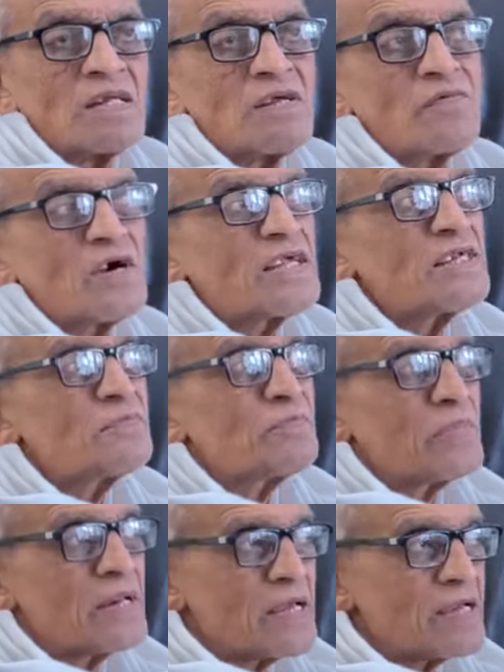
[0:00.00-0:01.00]
divine
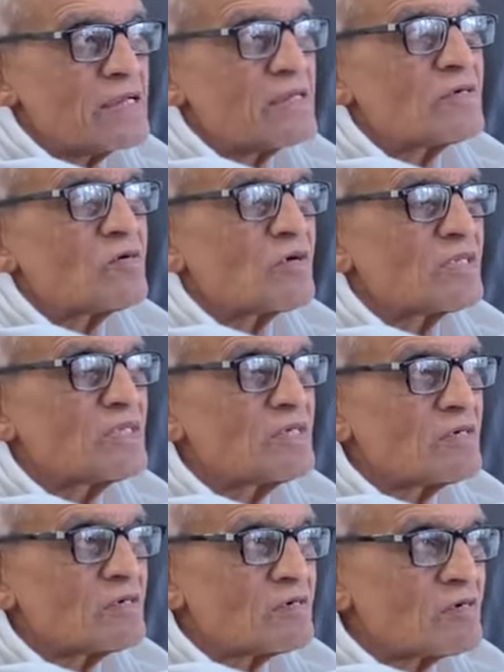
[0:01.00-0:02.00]
play on
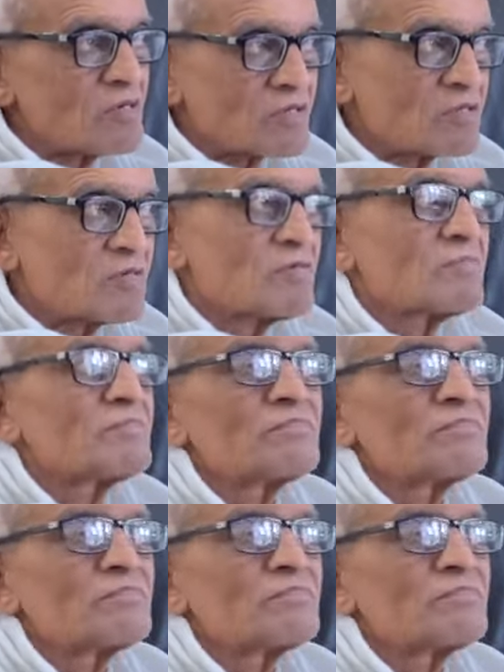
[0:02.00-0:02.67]
the earth.